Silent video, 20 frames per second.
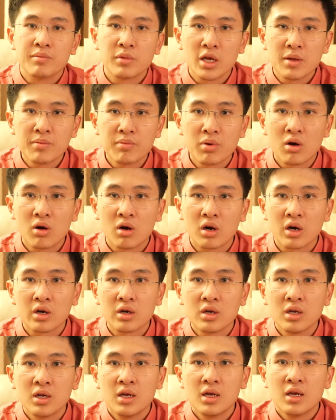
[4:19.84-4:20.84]
main
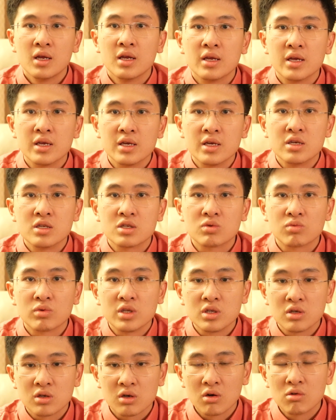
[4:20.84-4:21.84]
part is when
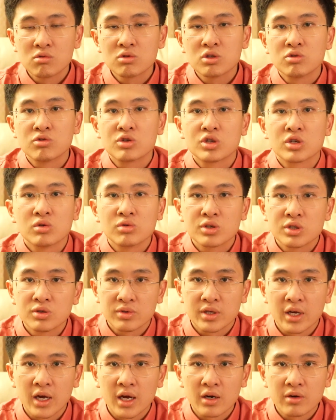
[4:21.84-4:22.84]
you go to social
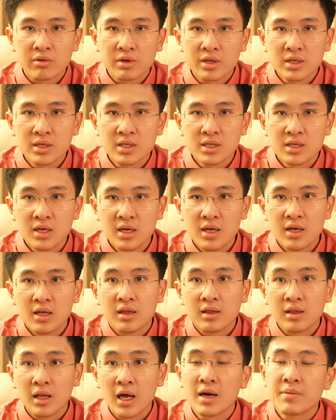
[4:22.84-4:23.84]
gatherings,
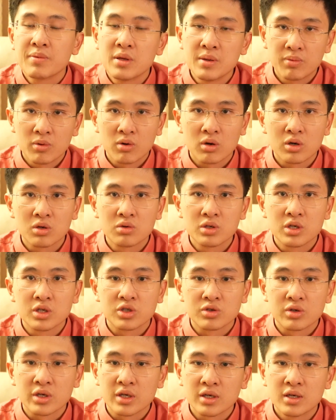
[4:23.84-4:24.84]
a lot of people are going to
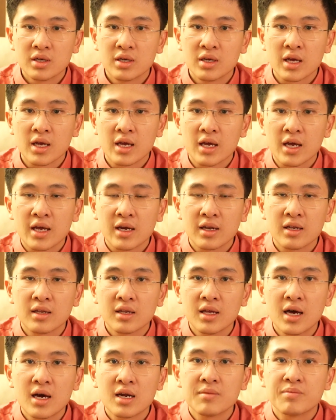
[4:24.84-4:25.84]
drink, and a
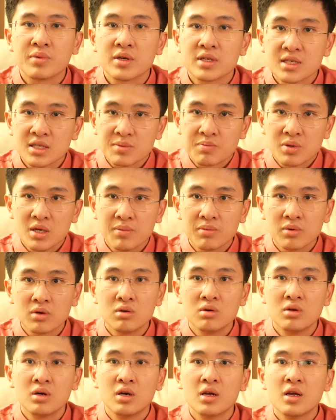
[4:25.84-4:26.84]
lot of business
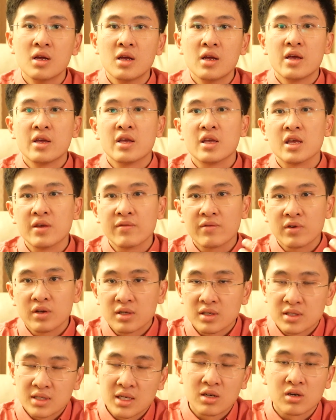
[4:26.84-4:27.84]
people
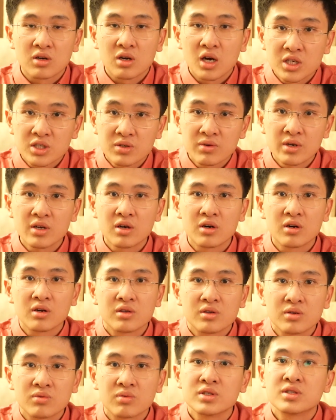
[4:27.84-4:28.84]
even say on the contrary
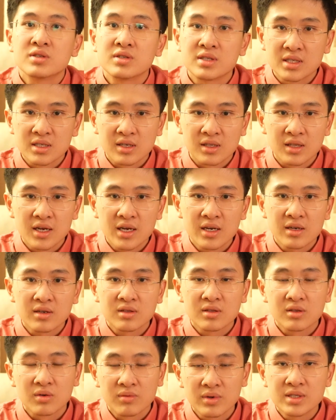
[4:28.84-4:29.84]
on the ones you see
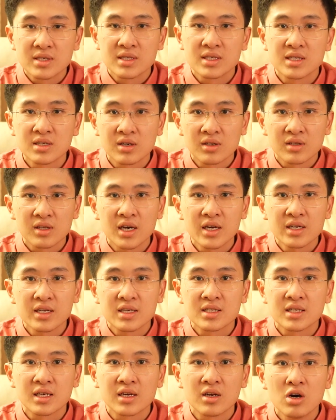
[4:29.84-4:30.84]
online, they
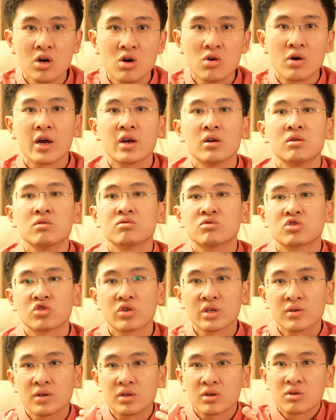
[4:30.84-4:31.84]
said, oh, I don't
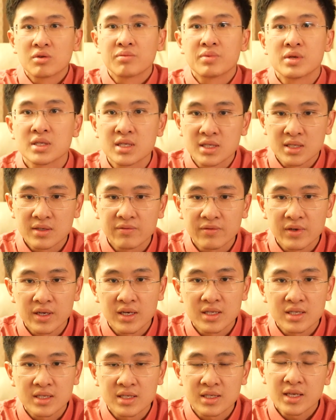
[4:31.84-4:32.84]
drink, I go to business
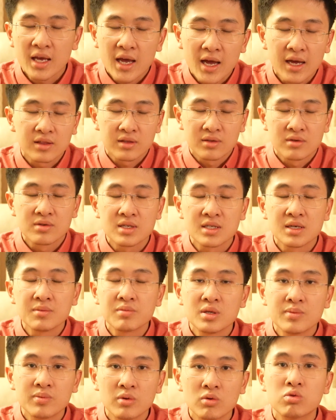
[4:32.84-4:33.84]
events. Yeah, there's some
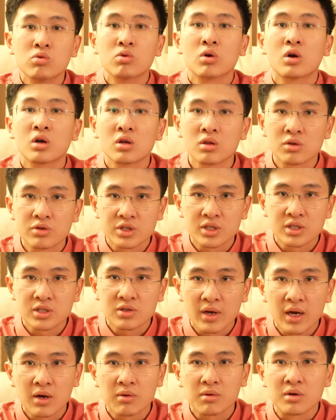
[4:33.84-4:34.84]
people who are allergic
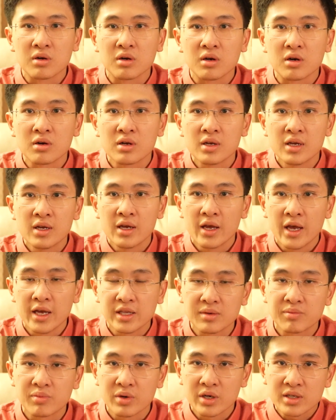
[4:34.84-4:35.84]
to alcohol. Hate
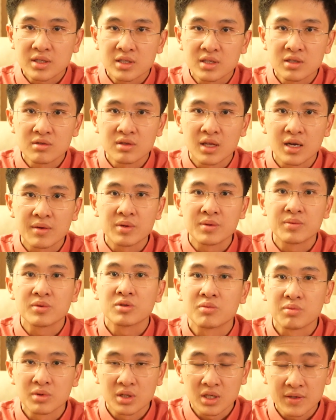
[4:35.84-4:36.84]
to break it to you, a lot of people
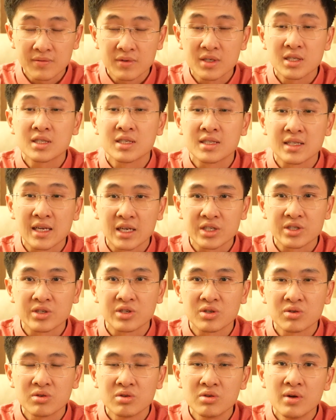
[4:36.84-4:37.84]
don't believe this. It's actually
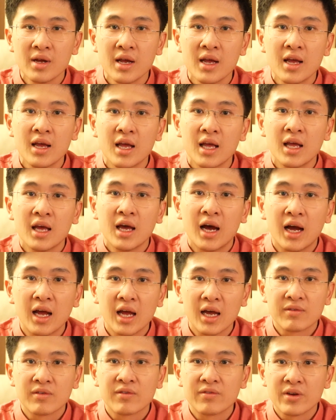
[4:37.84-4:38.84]
true. I
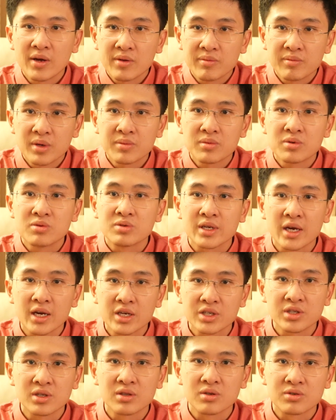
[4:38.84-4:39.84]
have a family member who's
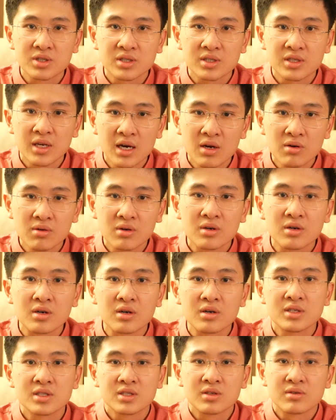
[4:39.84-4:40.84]
actually allergic to
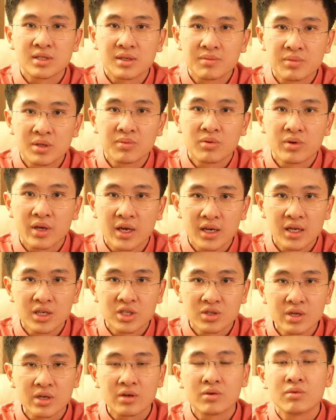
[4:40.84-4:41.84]
alcohol. So some people cannot
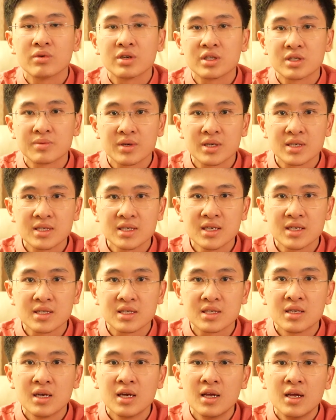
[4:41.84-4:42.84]
drink, which makes
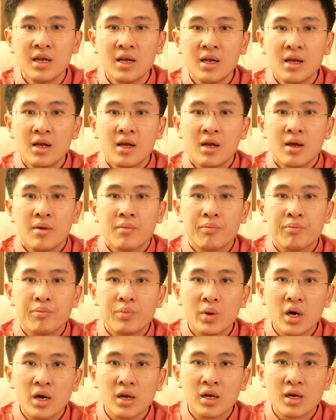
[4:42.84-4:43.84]
sense.
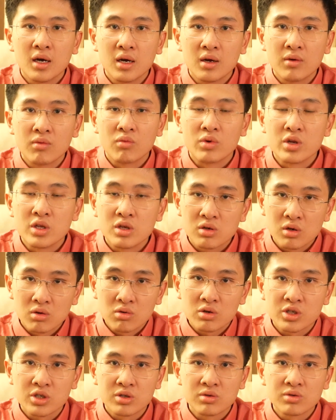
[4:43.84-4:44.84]
But when you go
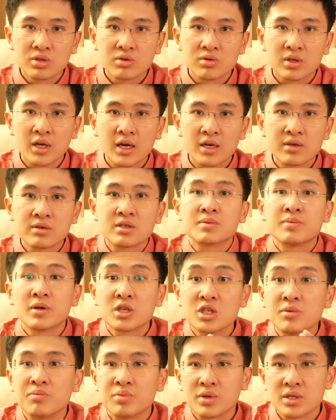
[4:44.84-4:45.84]
to social gatherings,
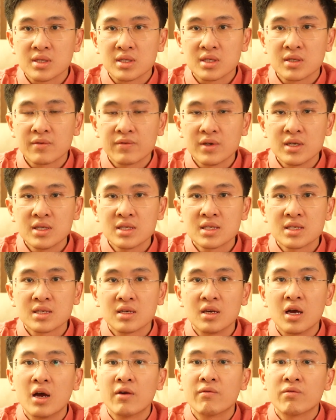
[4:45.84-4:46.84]
especially business events,
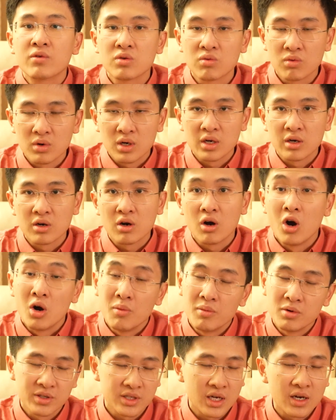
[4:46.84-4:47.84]

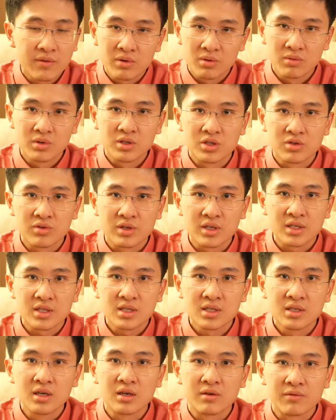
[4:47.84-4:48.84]
almost everyone
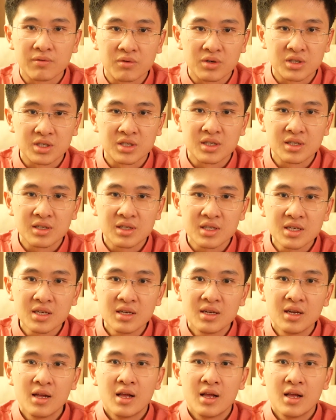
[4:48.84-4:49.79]
drinks, unfortunately.